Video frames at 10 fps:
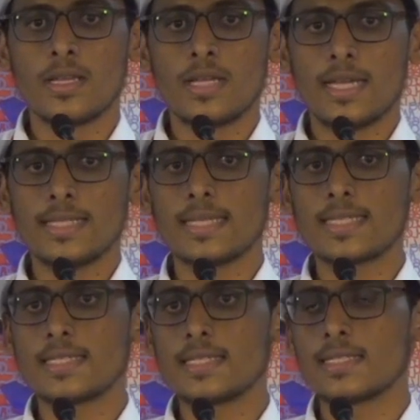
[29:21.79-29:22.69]
in just
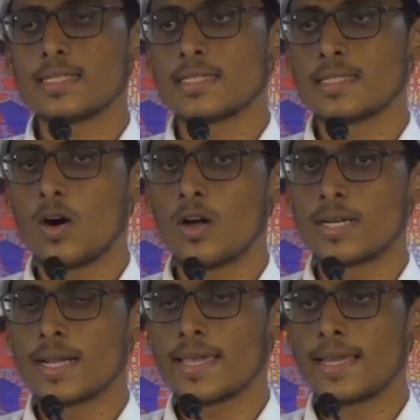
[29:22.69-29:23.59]
in
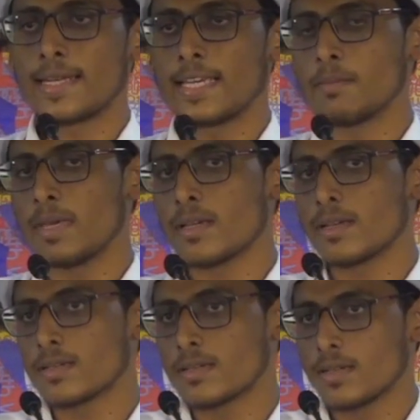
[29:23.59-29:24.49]
ordering and
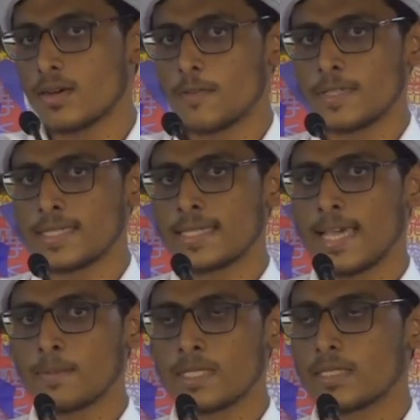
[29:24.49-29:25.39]
naming of its
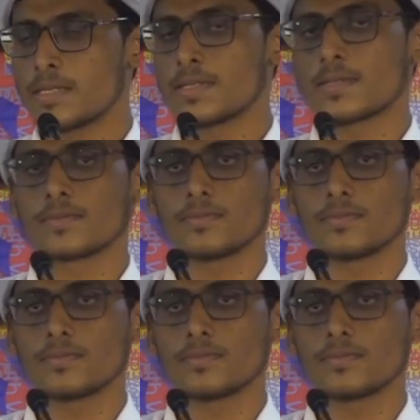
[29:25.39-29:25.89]
chapters.